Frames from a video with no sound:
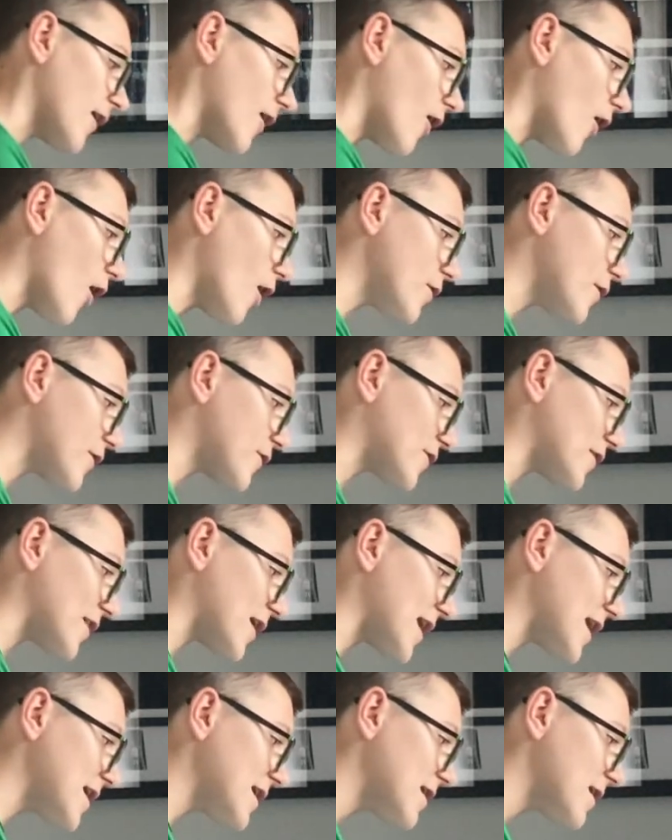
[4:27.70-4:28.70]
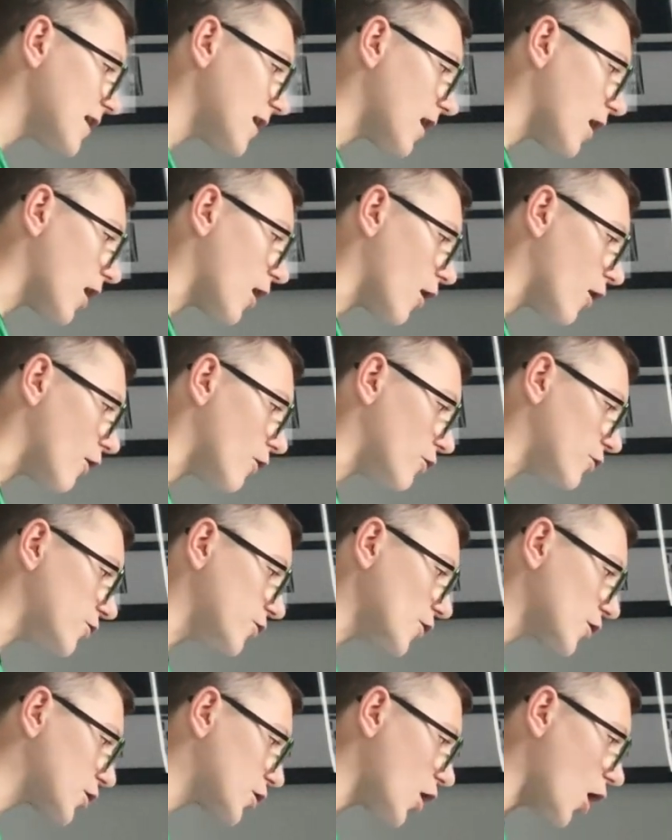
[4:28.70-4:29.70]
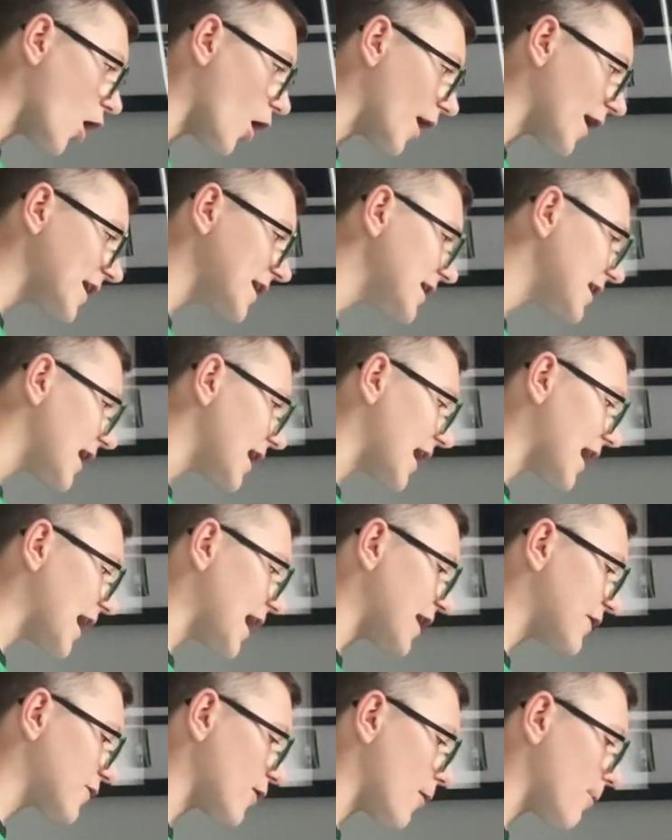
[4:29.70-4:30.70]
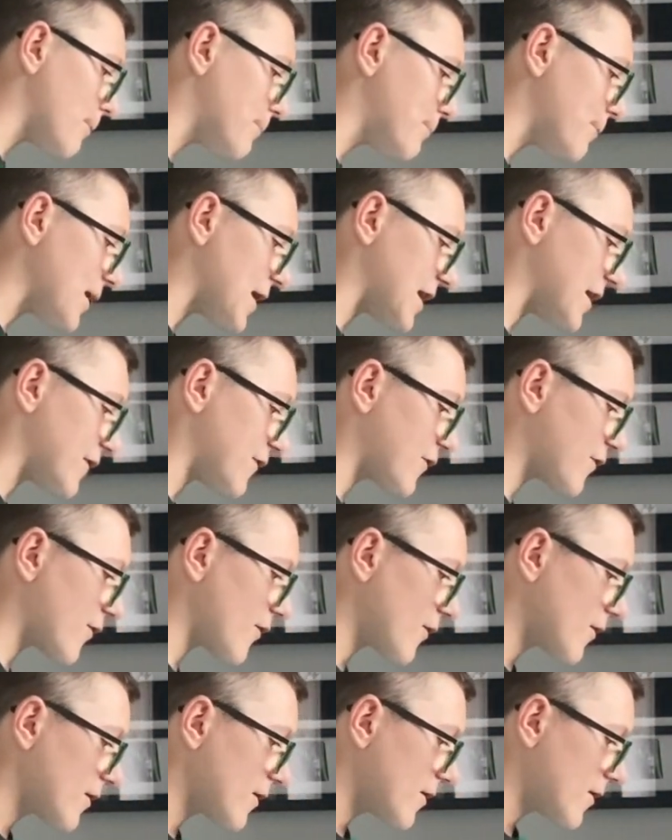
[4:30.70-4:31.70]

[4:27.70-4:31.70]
Honestly, the guy is a beast.